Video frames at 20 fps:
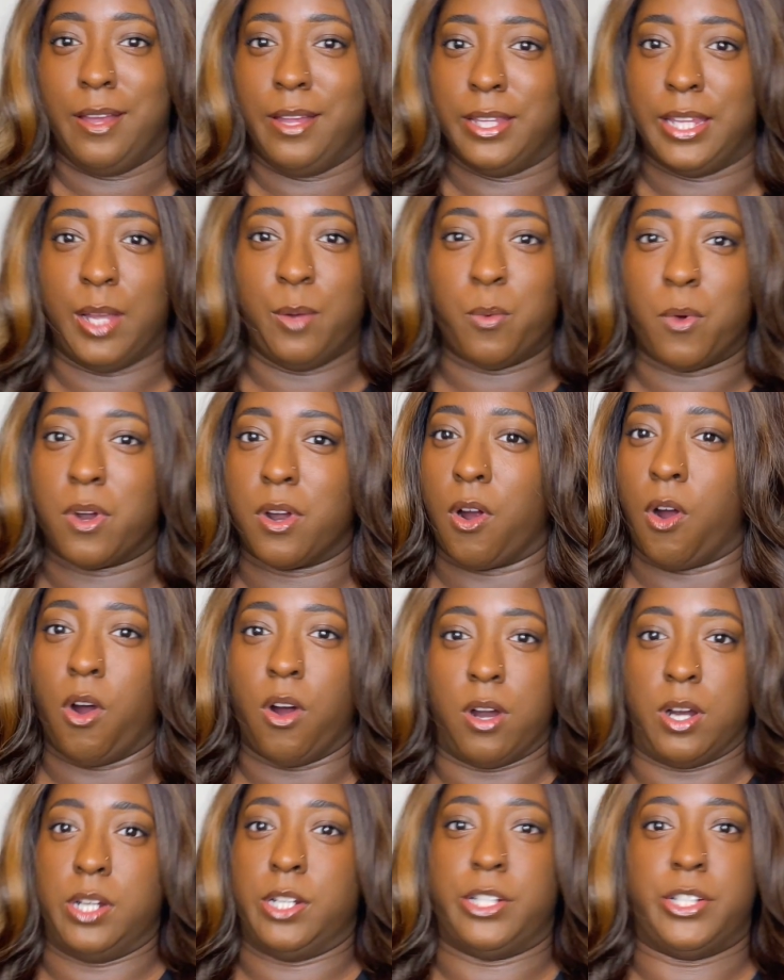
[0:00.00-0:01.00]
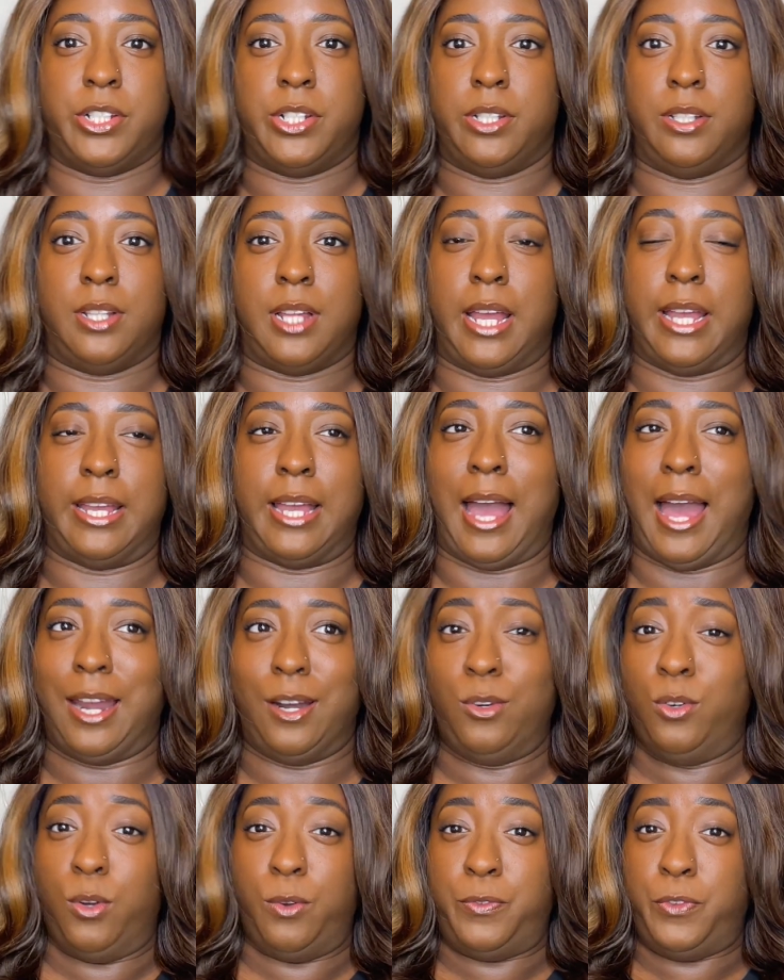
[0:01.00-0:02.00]
They weren't harsh. Like,
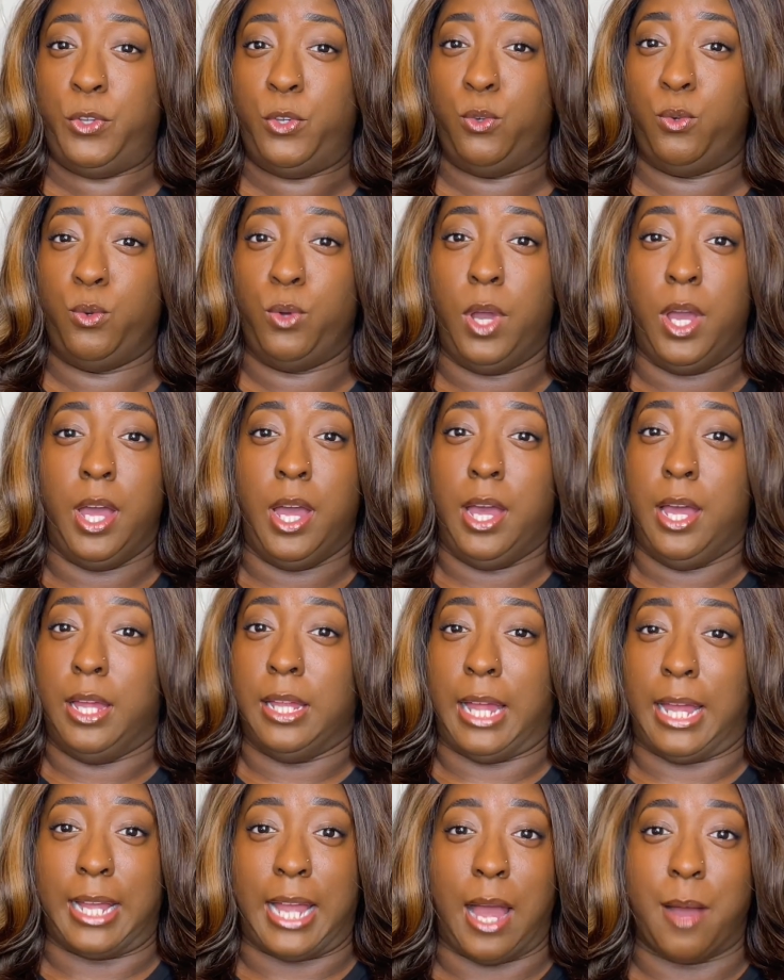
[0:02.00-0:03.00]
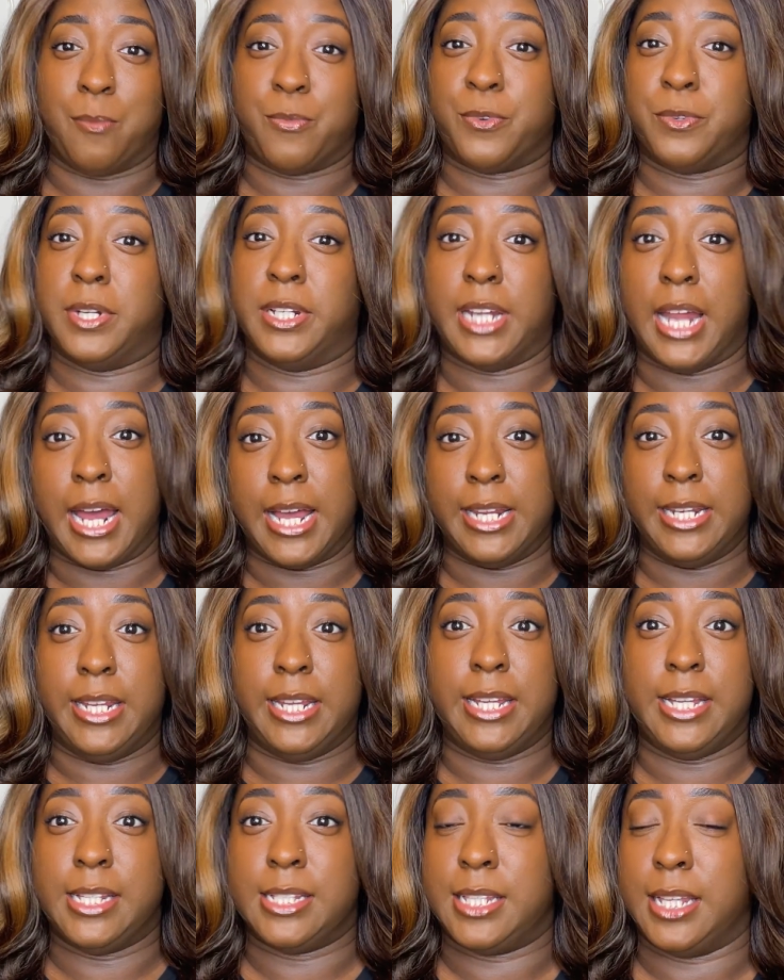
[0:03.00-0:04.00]
I don't know if you, like, I'm from the
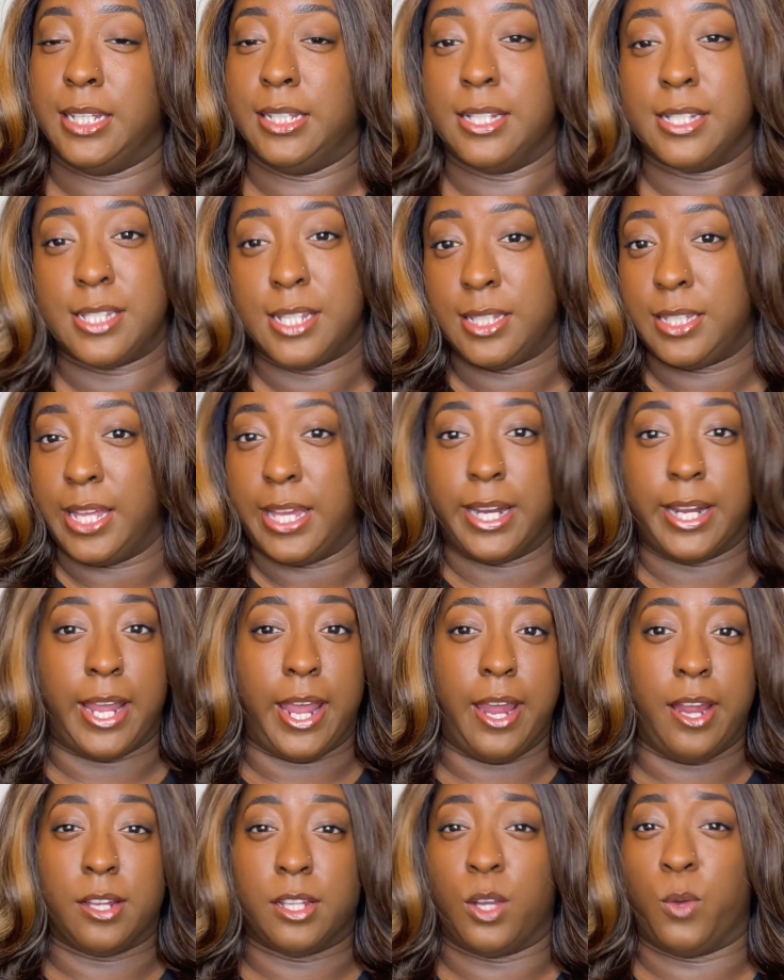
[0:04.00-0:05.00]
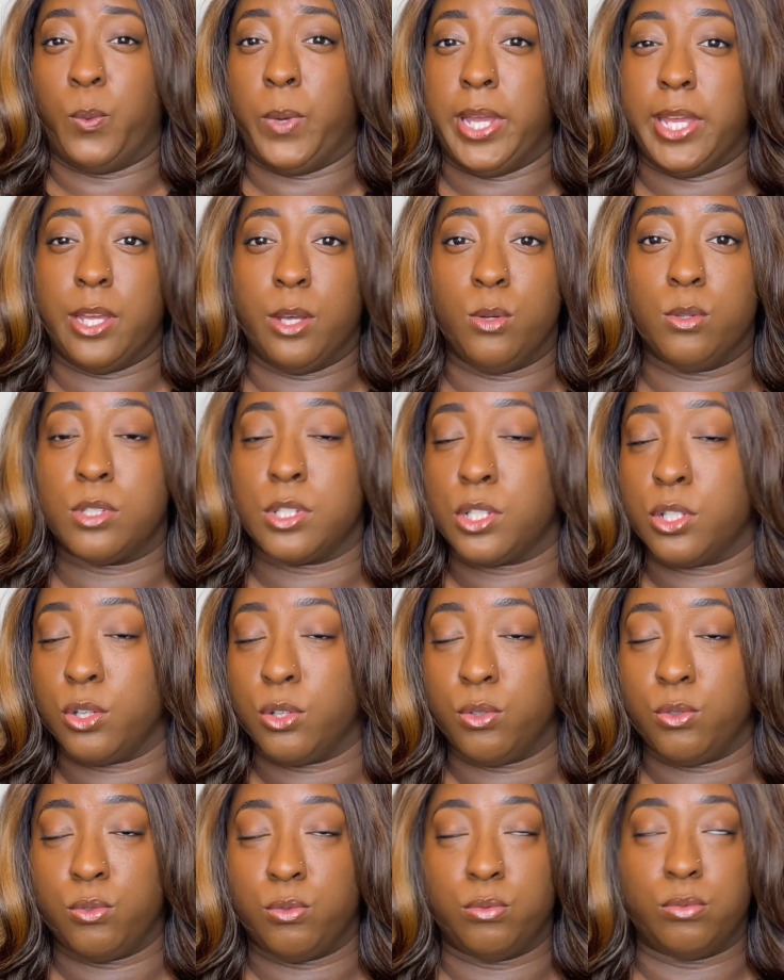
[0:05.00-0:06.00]
90s, and the synthetic hair that we used
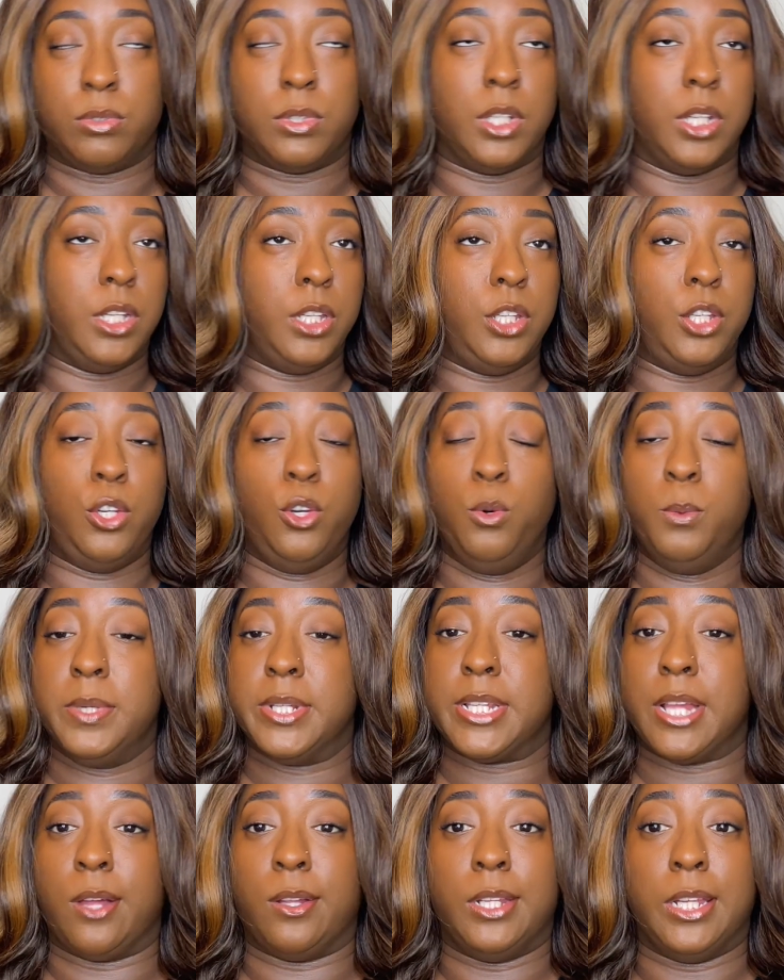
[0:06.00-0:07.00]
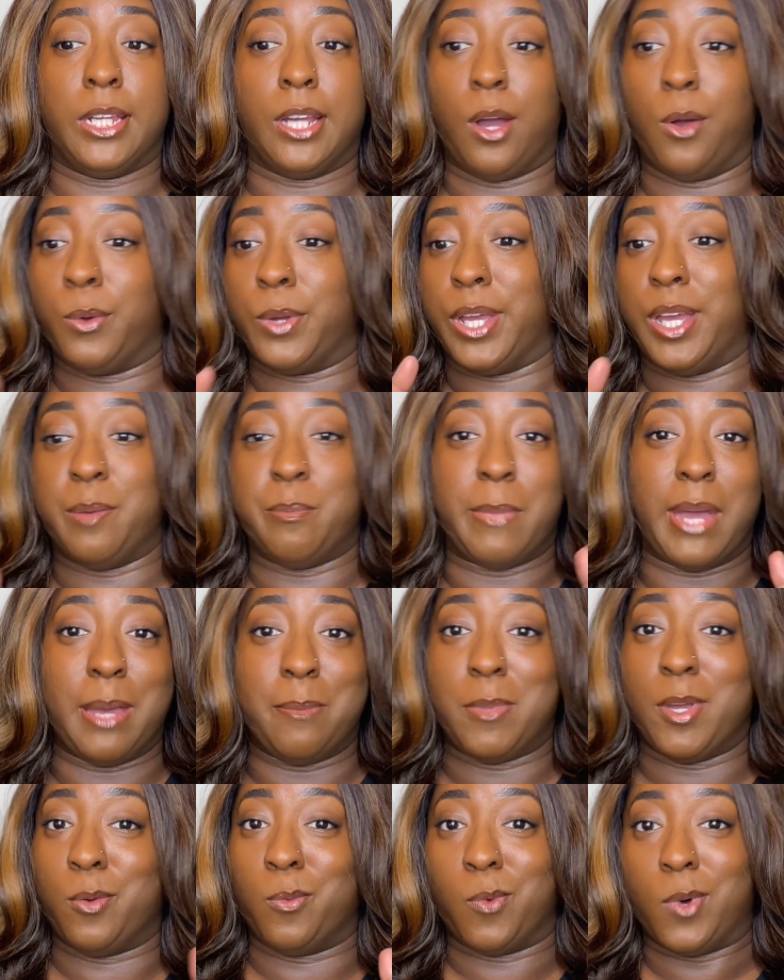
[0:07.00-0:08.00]
to, you was only going to get
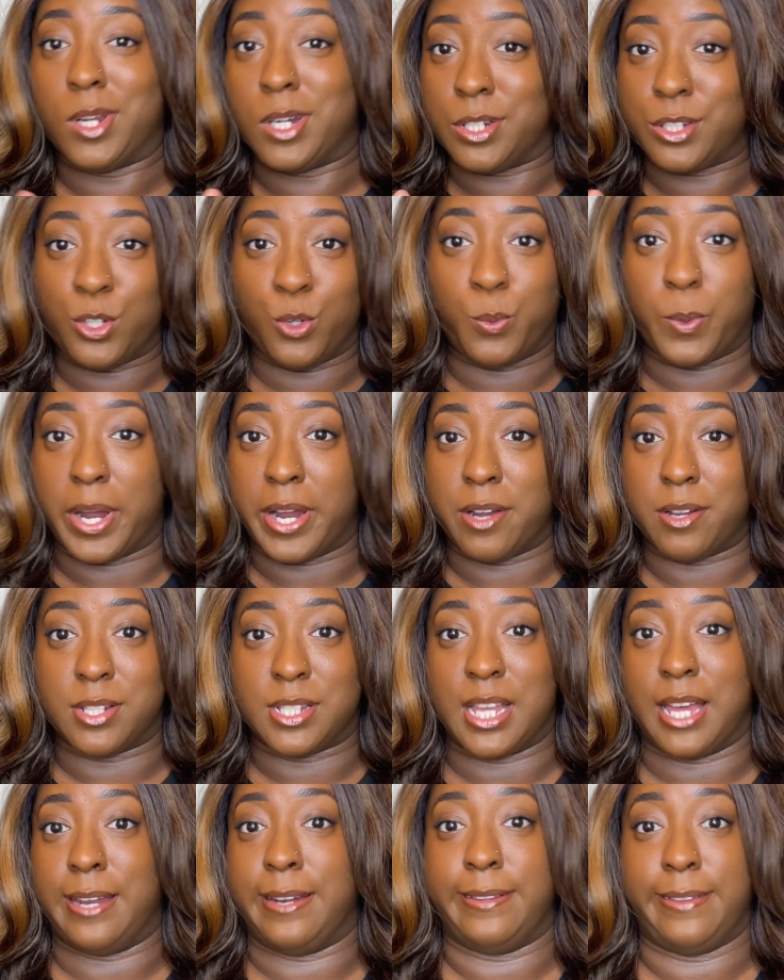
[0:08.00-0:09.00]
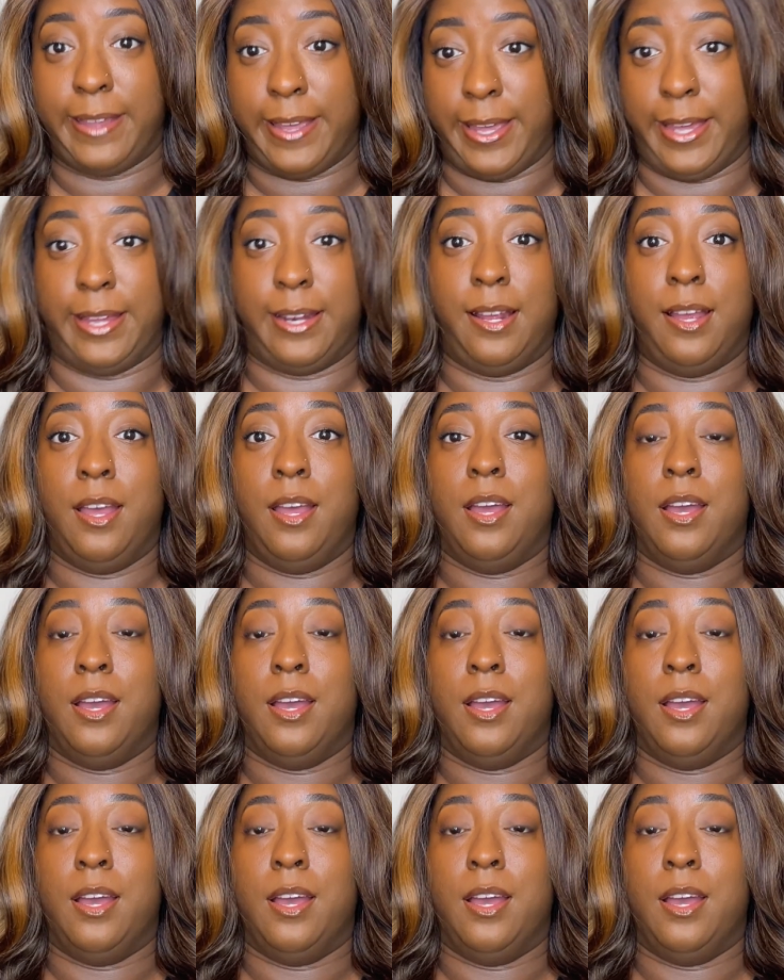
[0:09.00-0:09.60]
maybe 1 or 2 wearings out of that.